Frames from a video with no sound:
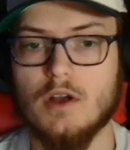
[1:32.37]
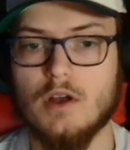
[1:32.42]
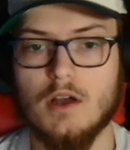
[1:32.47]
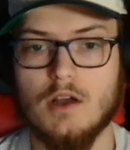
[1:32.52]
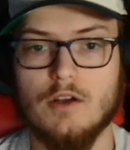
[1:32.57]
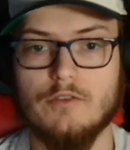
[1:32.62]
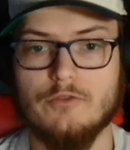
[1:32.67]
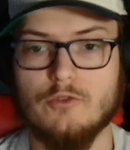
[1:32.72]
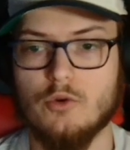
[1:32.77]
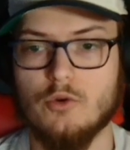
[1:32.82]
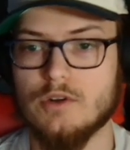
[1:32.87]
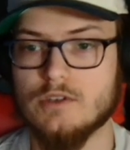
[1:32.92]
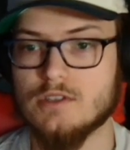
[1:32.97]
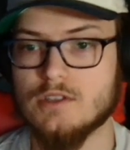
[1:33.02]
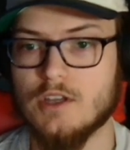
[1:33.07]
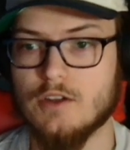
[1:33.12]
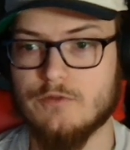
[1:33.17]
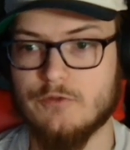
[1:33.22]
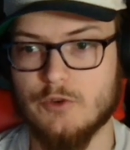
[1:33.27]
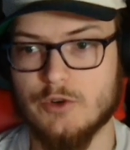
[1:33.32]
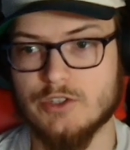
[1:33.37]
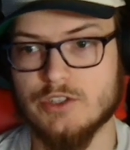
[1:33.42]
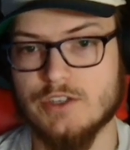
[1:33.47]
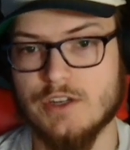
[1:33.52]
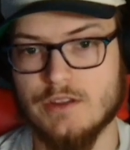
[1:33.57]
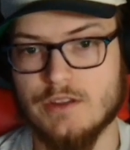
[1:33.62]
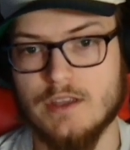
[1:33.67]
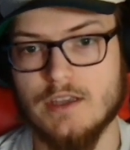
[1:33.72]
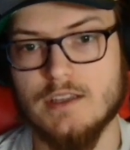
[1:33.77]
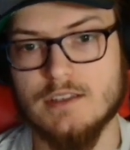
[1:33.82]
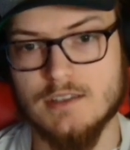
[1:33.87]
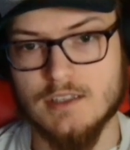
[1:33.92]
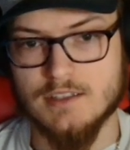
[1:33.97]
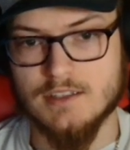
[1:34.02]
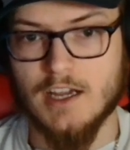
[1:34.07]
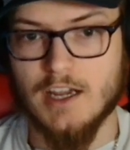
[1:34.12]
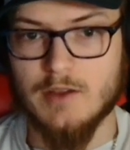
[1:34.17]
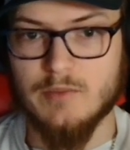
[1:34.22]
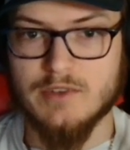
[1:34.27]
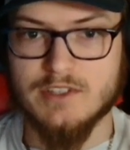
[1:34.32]
Of course, the unfortunate thing is the
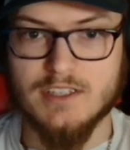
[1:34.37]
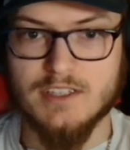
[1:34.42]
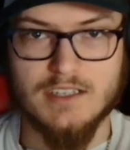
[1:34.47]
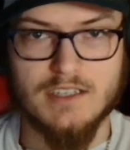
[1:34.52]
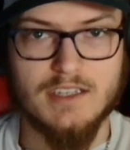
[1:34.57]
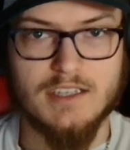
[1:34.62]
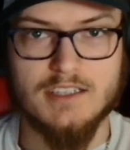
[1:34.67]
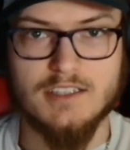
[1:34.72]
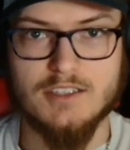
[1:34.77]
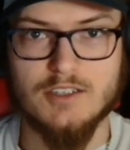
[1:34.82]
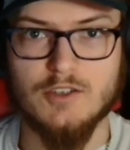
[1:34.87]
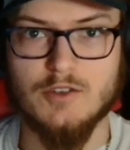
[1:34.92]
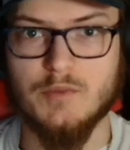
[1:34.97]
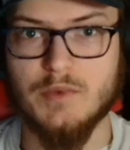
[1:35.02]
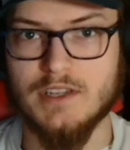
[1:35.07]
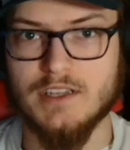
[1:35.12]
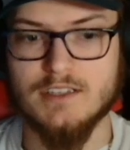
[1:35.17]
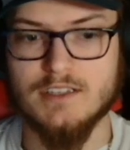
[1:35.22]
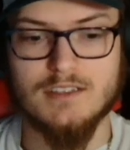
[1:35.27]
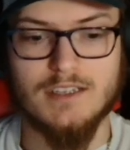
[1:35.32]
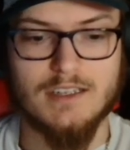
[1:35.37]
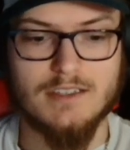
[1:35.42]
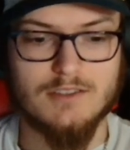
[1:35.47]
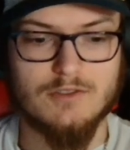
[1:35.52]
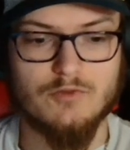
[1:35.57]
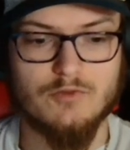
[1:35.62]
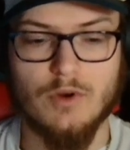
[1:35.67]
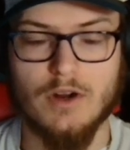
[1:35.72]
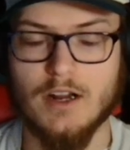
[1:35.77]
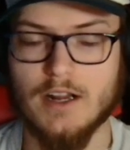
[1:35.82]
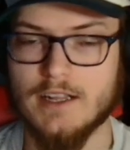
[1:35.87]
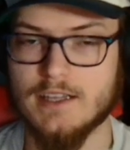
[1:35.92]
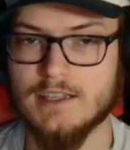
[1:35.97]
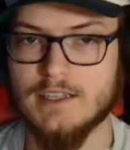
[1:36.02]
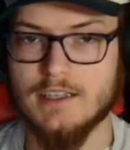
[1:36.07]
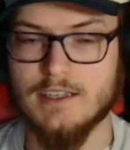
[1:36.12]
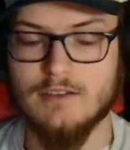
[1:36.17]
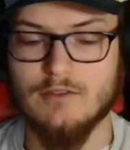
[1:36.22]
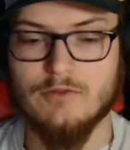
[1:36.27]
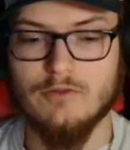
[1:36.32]
time is in Eastern because that's where I
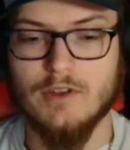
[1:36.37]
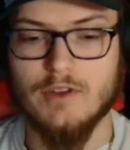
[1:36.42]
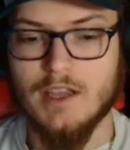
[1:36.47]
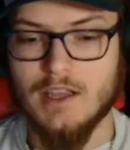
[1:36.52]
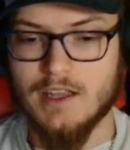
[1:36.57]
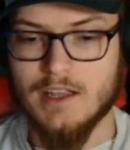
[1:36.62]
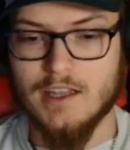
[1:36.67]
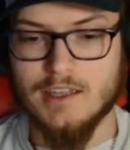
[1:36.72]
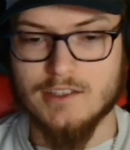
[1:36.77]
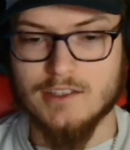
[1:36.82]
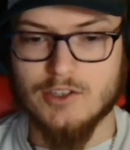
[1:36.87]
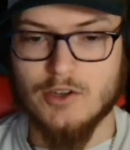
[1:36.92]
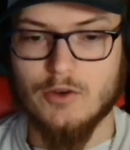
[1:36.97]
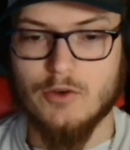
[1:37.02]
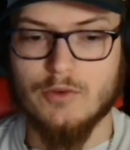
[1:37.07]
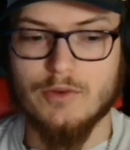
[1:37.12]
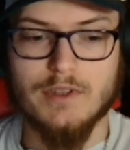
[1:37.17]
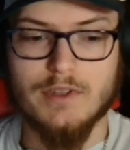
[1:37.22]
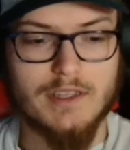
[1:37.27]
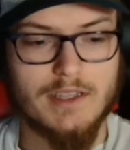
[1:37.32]
live, and so